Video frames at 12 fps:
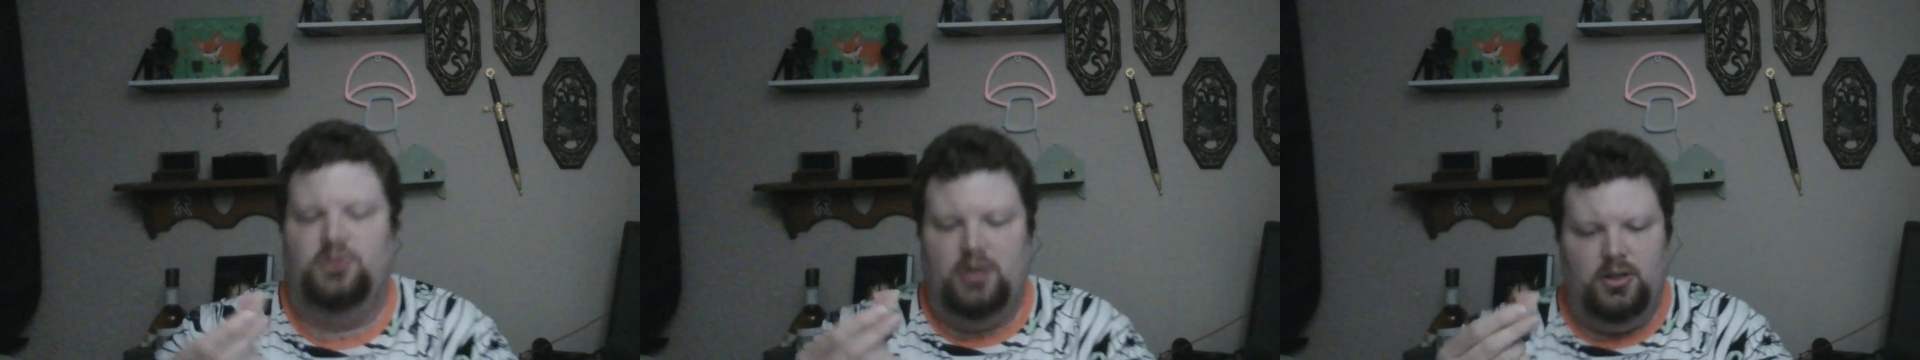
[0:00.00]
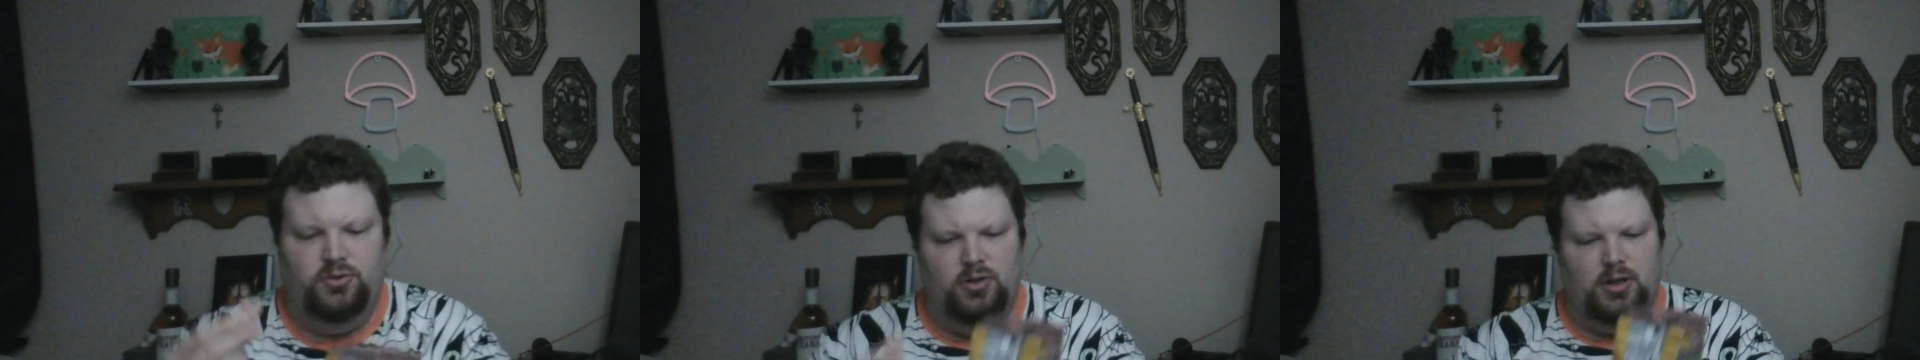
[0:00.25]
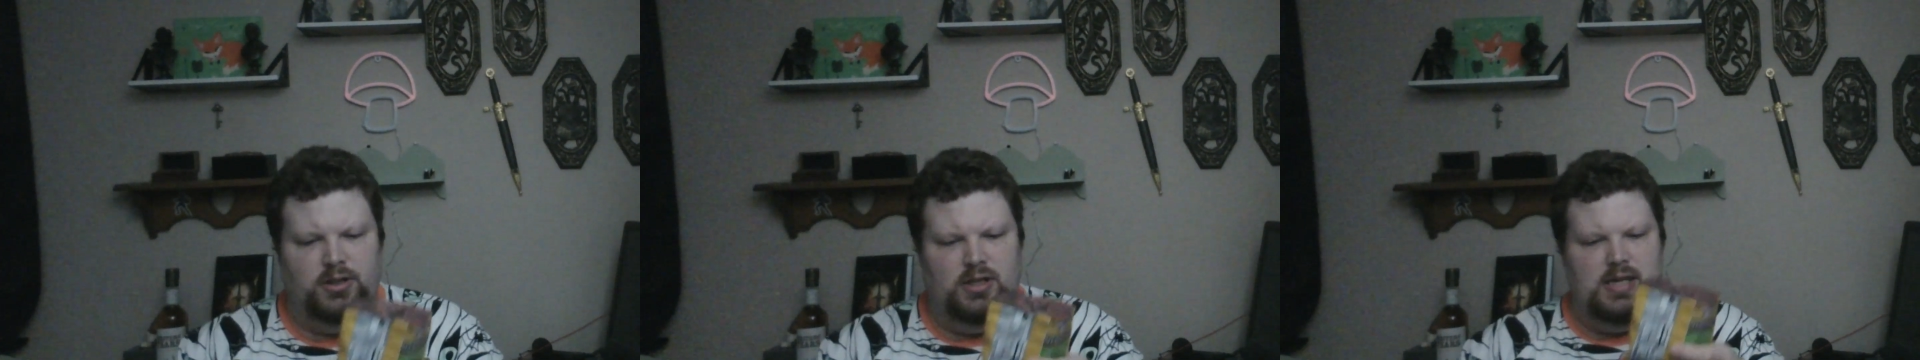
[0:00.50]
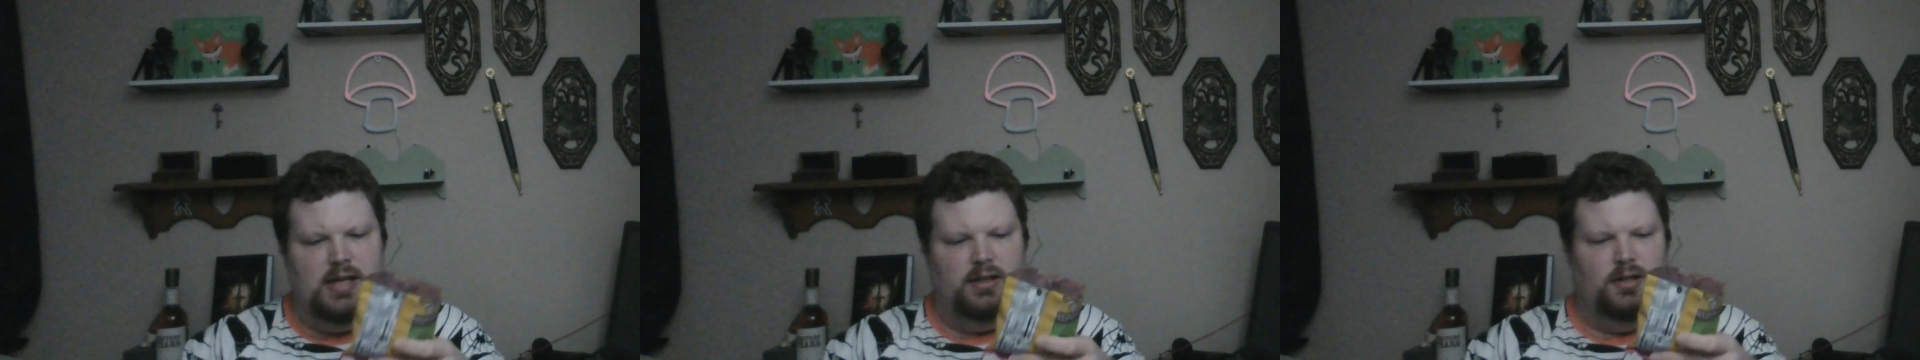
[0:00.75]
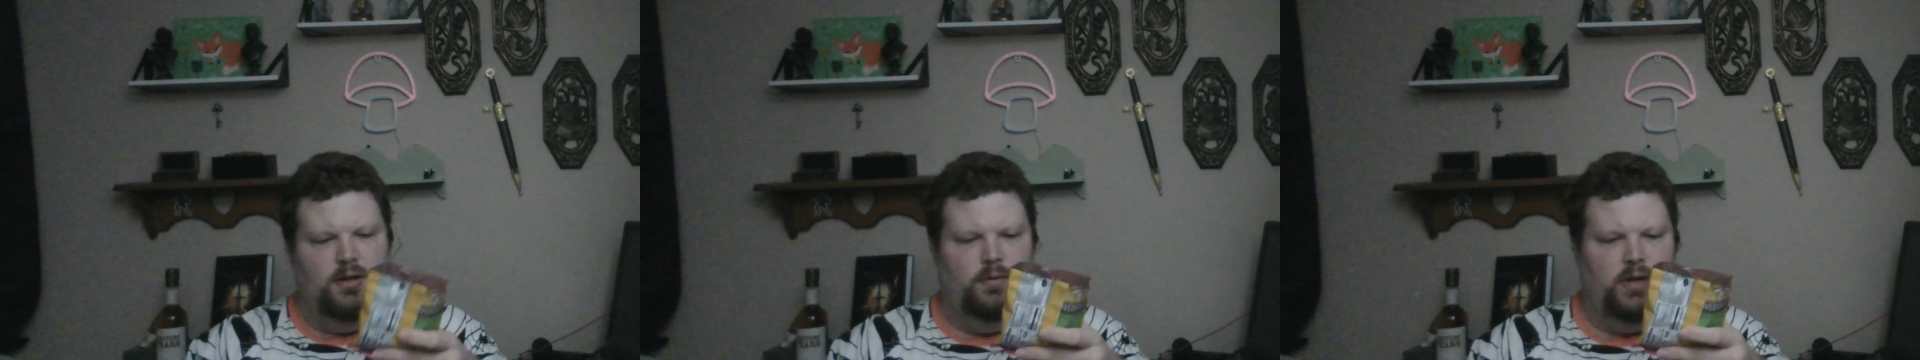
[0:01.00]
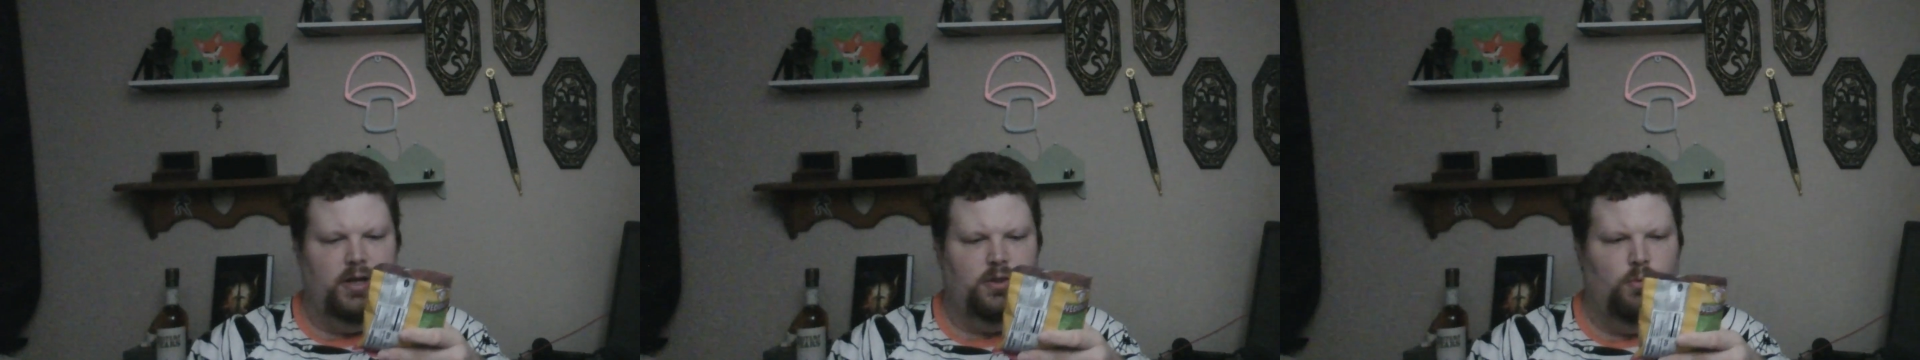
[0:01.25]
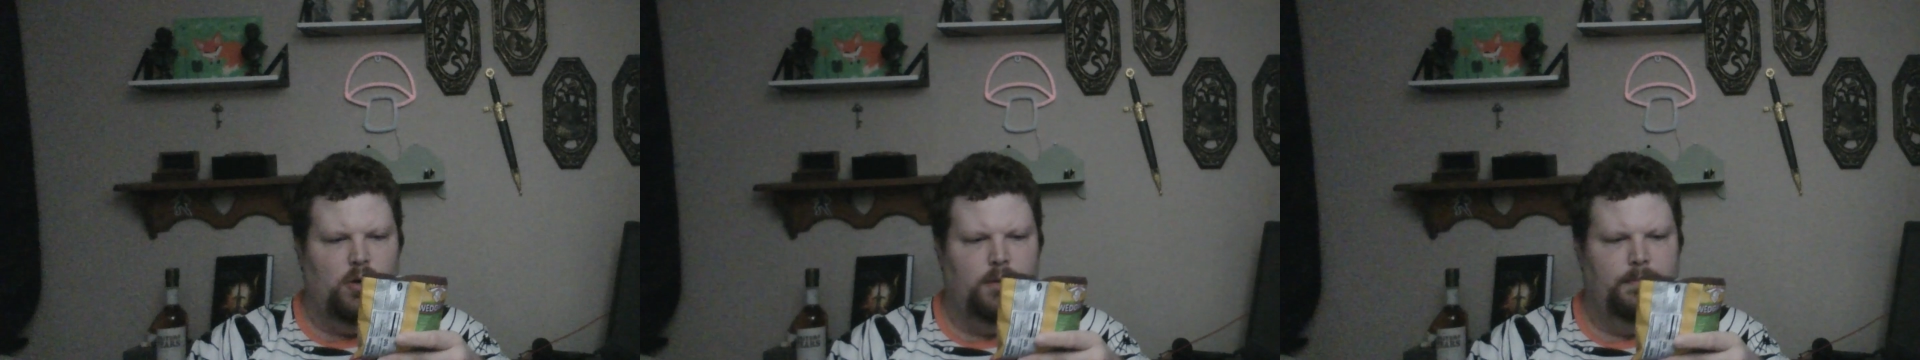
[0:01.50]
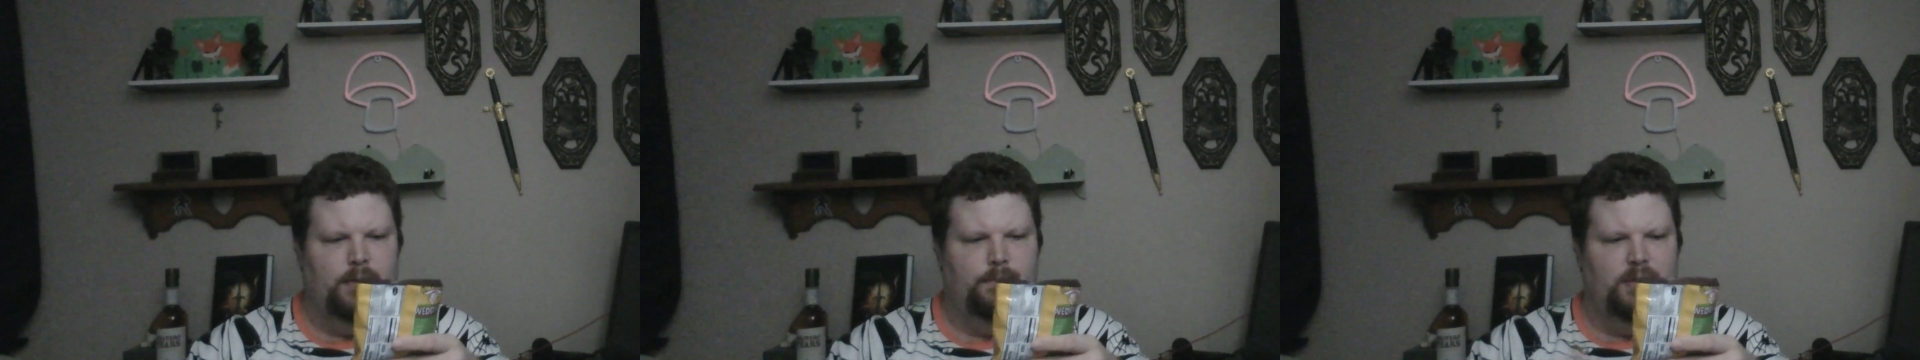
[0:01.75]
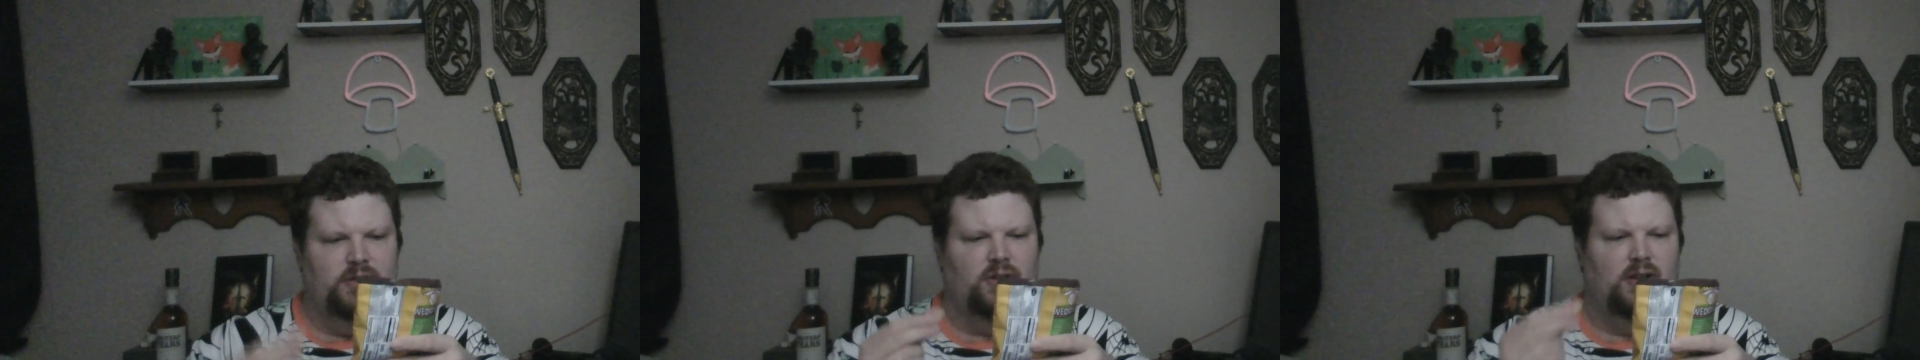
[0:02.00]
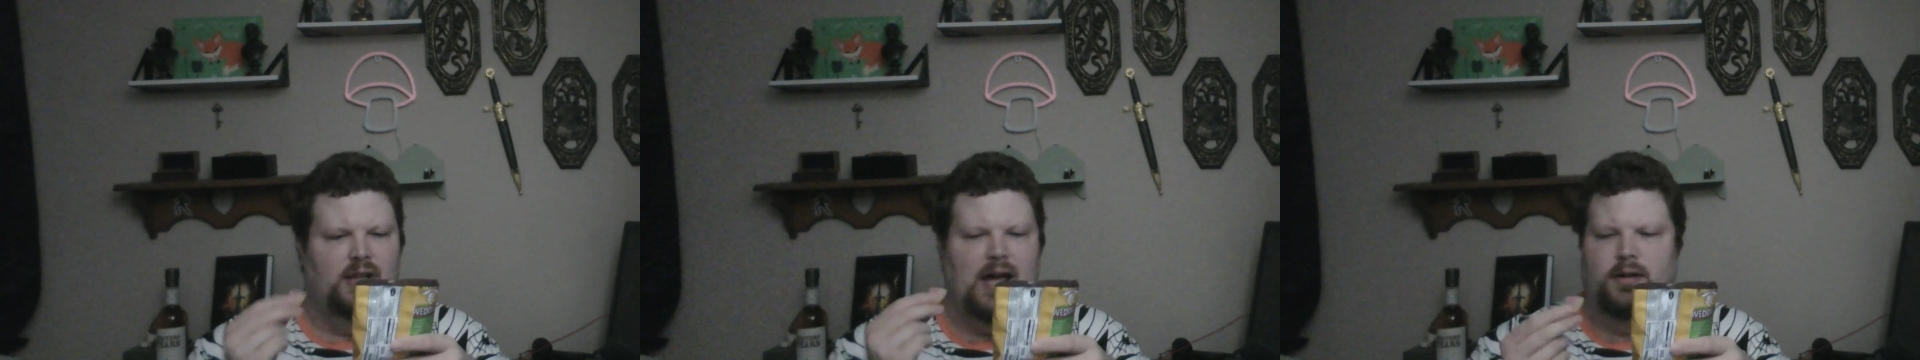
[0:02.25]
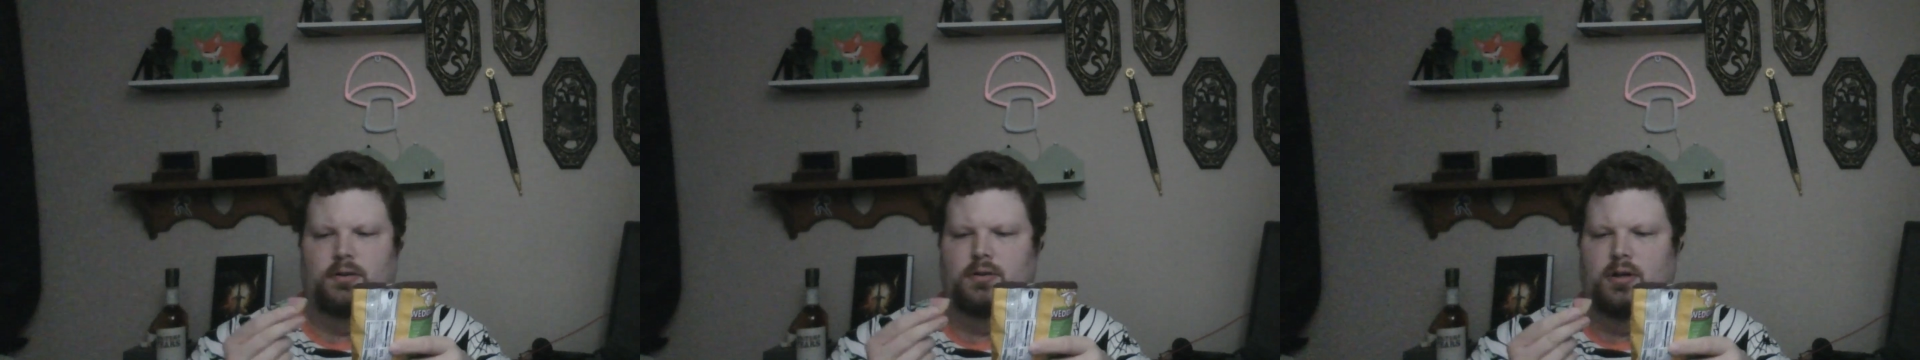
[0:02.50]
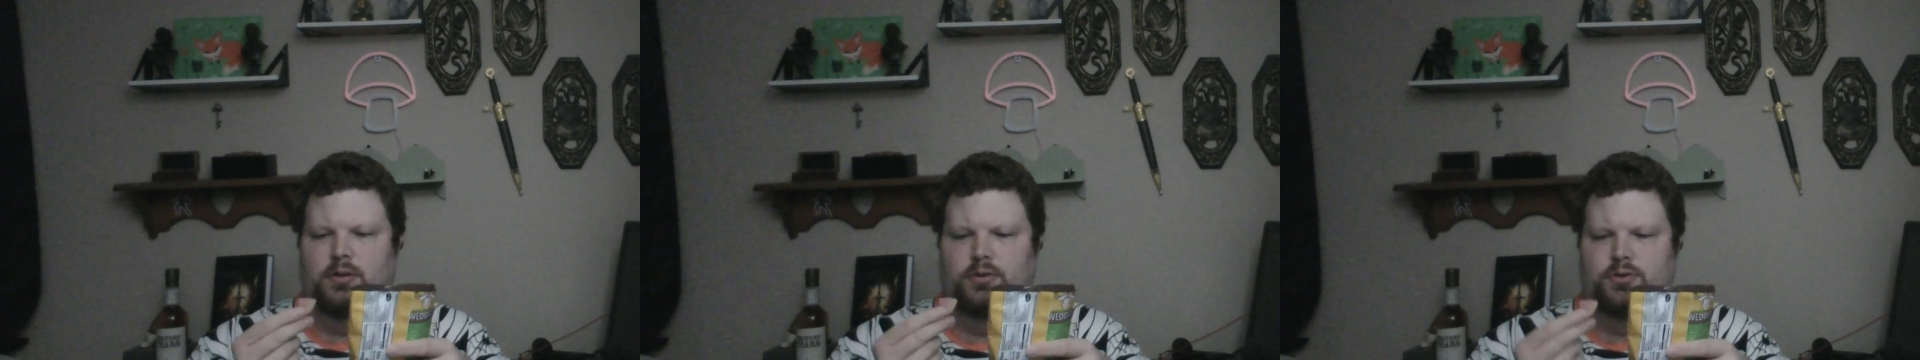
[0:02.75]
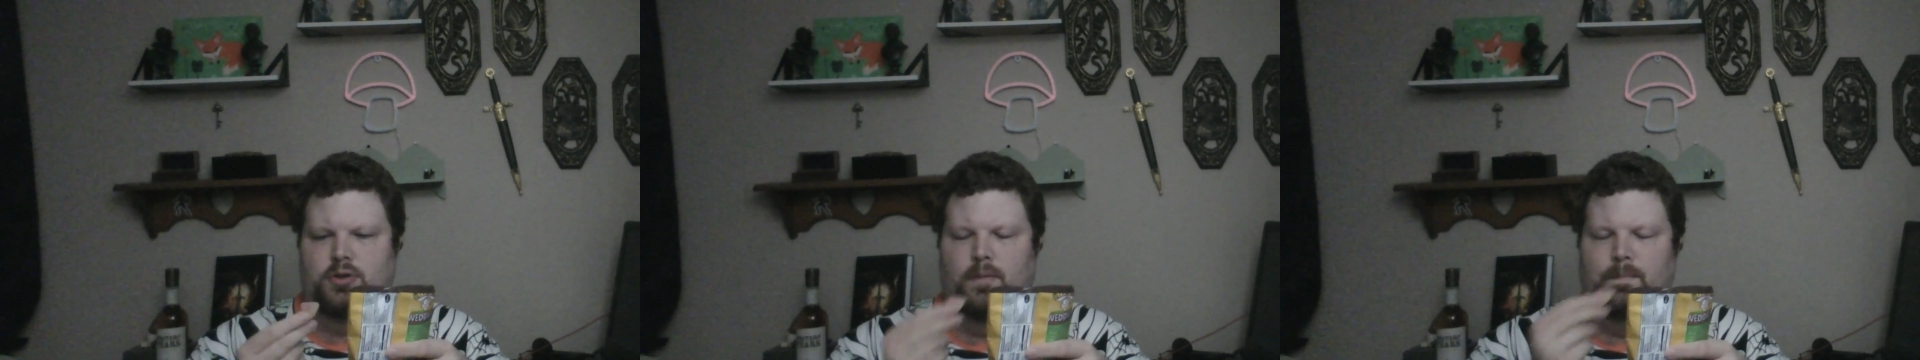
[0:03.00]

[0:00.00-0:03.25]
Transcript: still got the yellow like the watermelon, but it's a lighter color. So